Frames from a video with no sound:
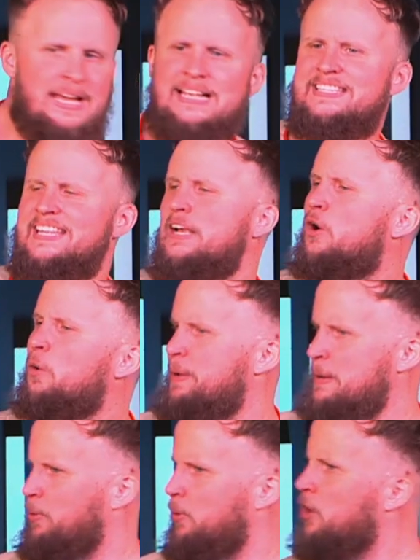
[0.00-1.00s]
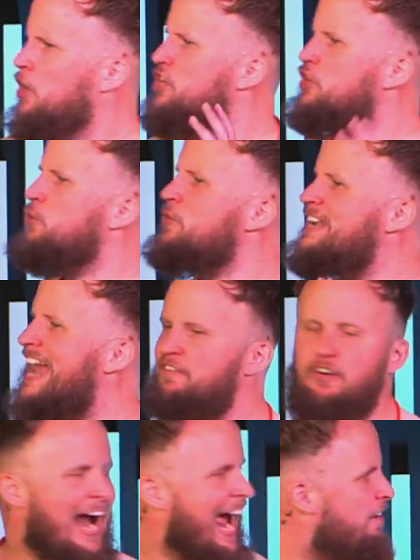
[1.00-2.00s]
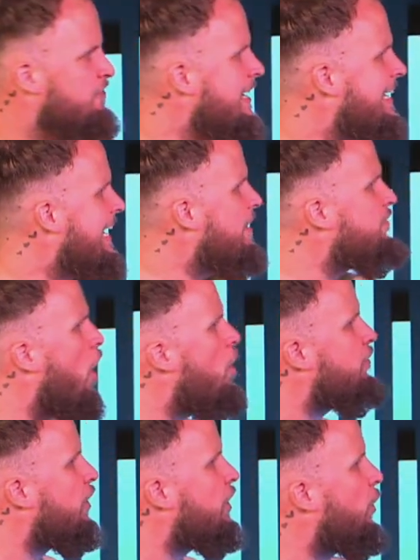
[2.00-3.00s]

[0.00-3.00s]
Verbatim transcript: Single people, you never have to give over